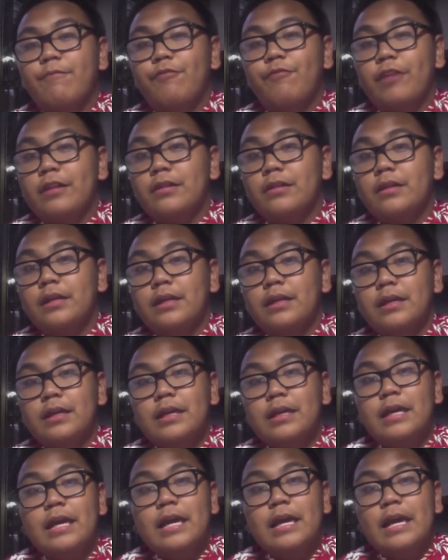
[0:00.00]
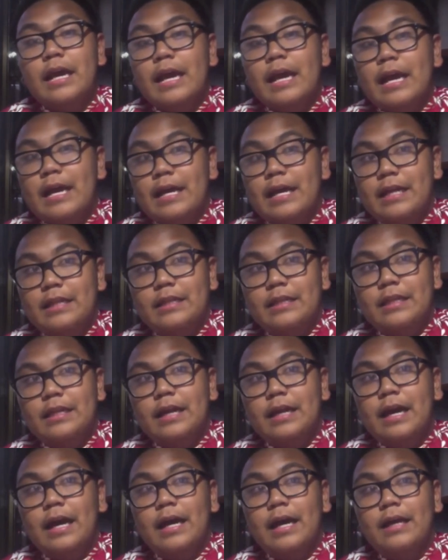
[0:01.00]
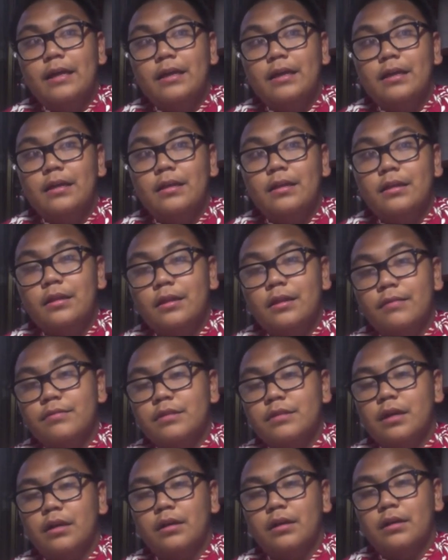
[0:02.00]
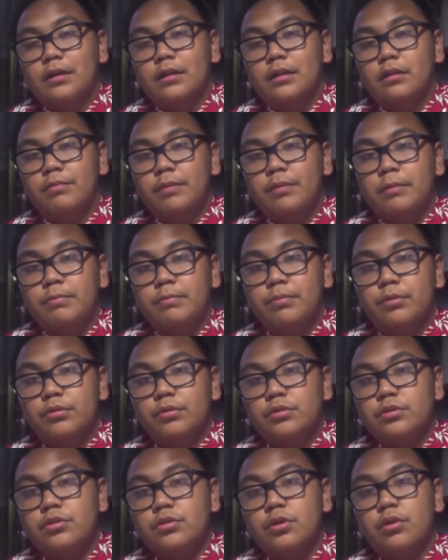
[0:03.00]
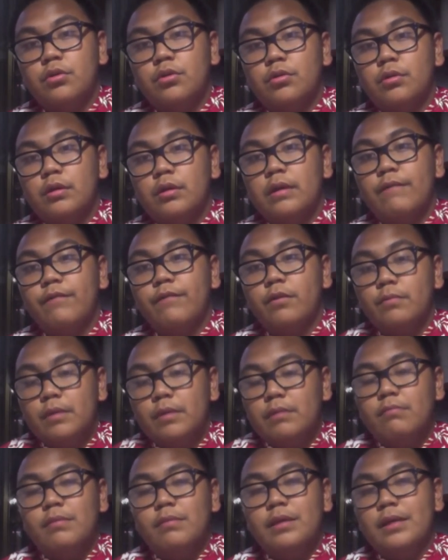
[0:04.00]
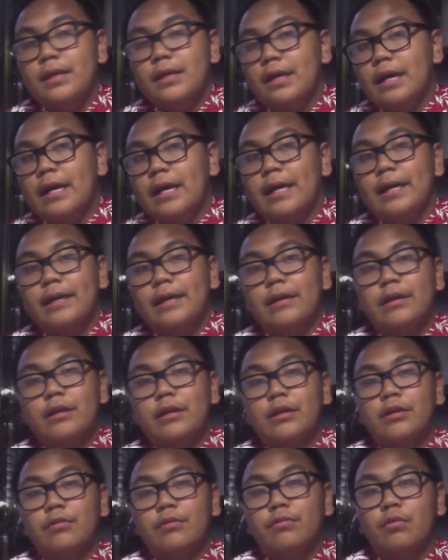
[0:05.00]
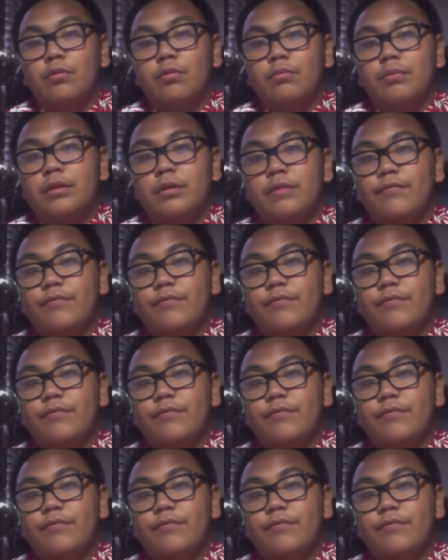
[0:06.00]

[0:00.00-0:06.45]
that I'm friendly and that I love talking to other people. So if you meet me, I